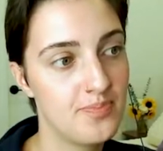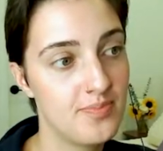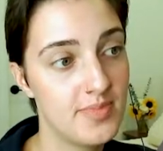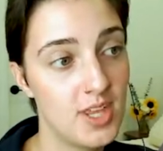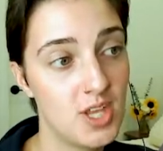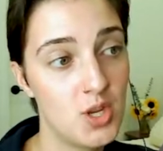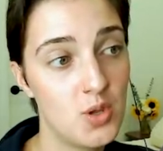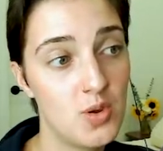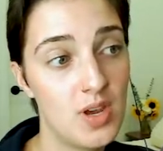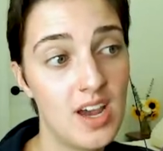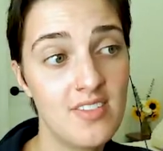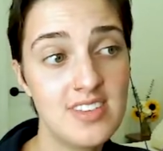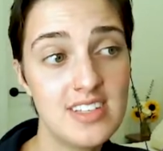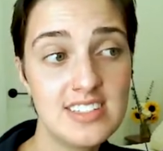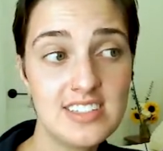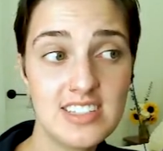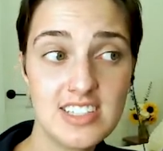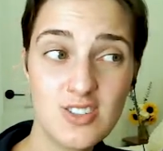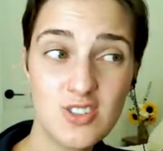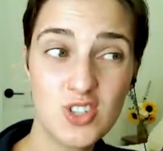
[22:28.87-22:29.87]
they do have
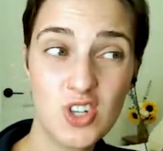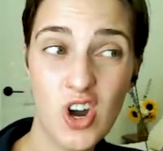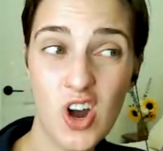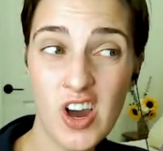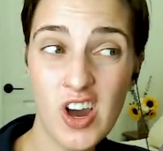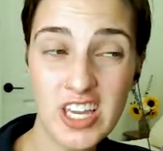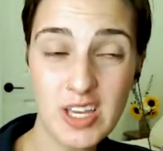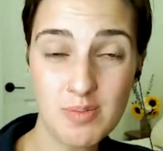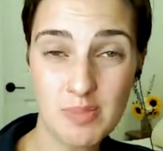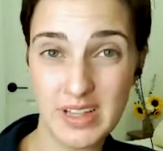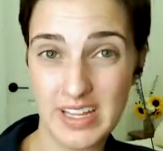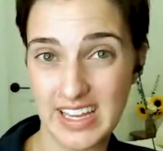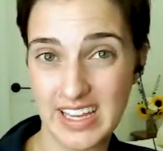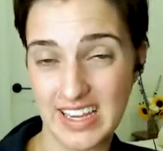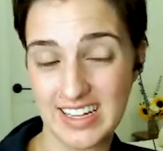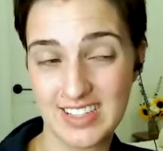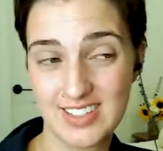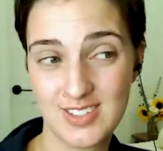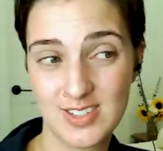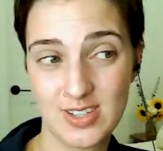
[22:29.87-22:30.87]
these little doggy
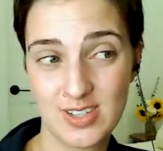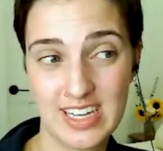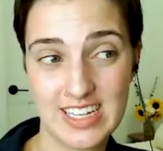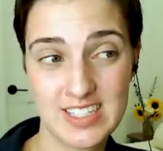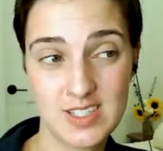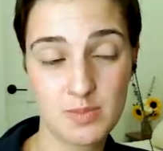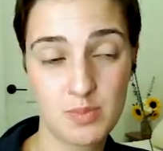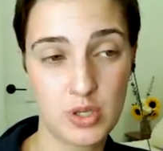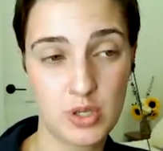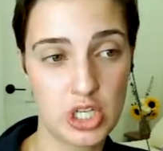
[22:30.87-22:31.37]
plants, so that's pretty